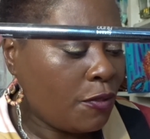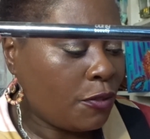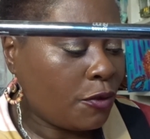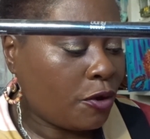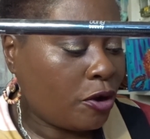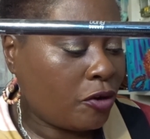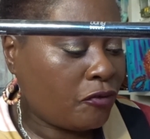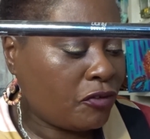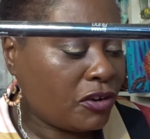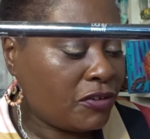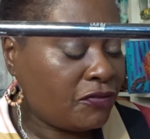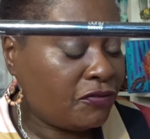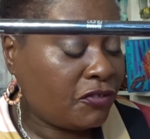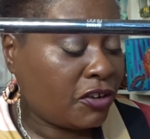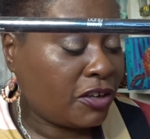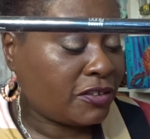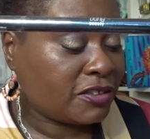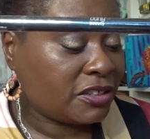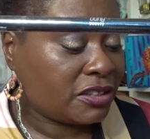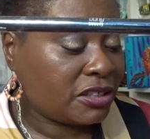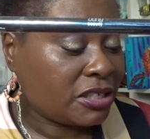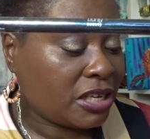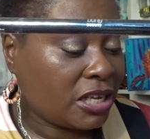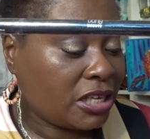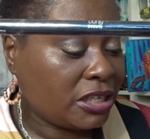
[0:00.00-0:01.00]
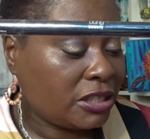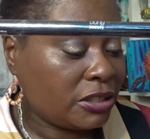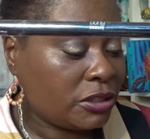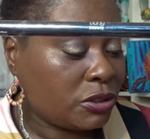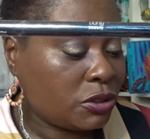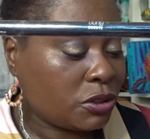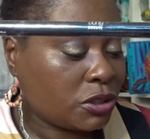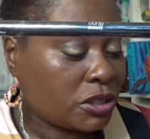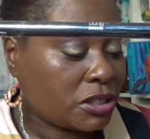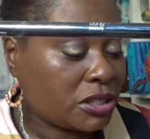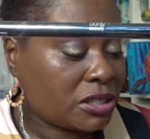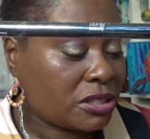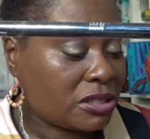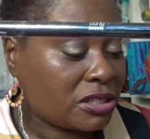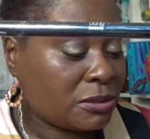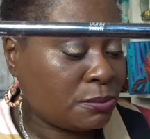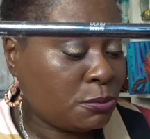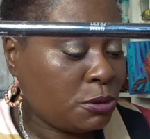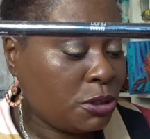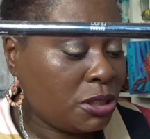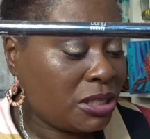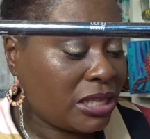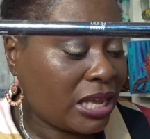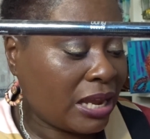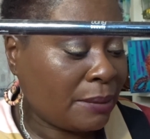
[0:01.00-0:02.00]
offering versatile looks,
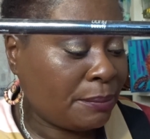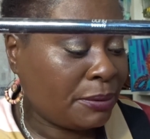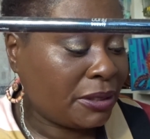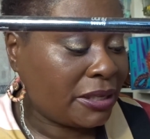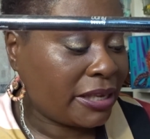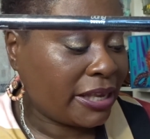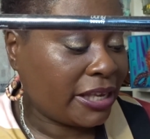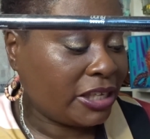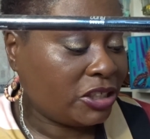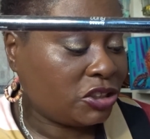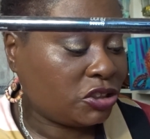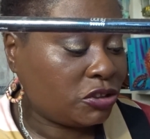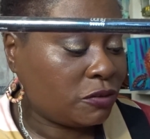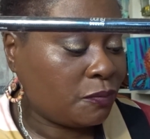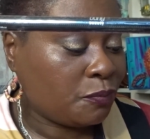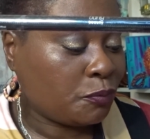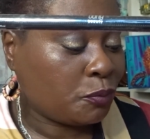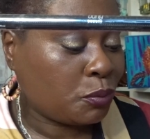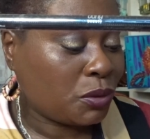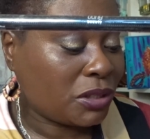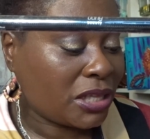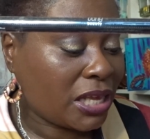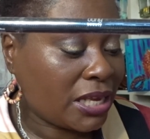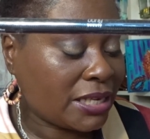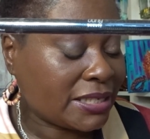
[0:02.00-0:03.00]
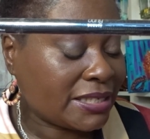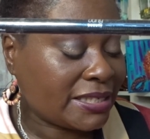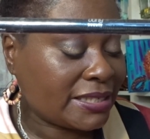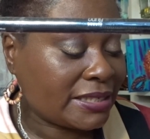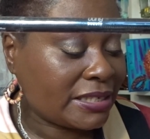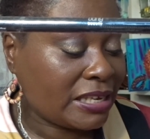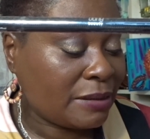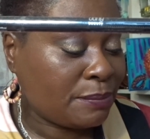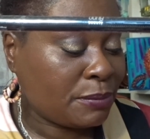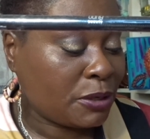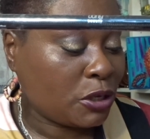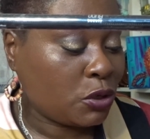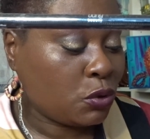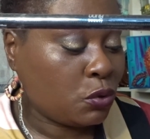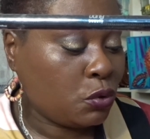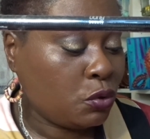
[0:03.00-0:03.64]
smooth application without skipping